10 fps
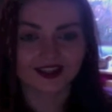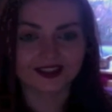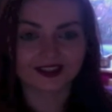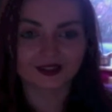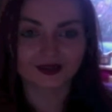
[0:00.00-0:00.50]

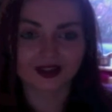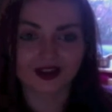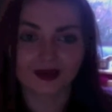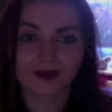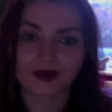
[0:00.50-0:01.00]
and it's going to
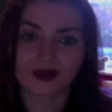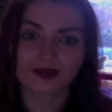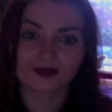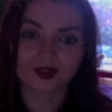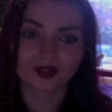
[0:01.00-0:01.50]
help my
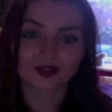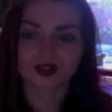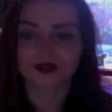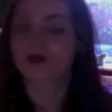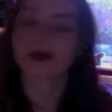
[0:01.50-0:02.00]

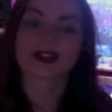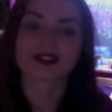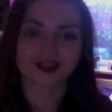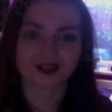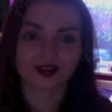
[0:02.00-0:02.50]
construction of my
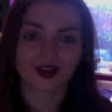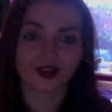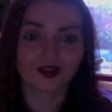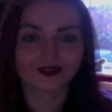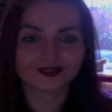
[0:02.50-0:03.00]
magazine a
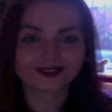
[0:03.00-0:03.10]
lot.